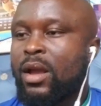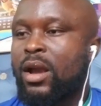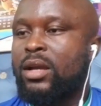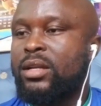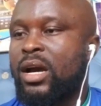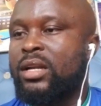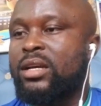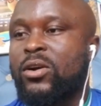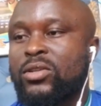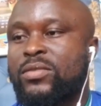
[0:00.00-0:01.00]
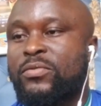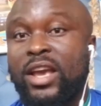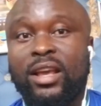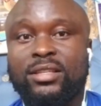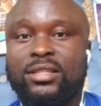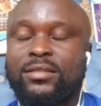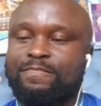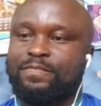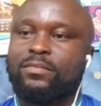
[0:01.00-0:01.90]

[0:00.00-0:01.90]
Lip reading: and the Ghost VnX.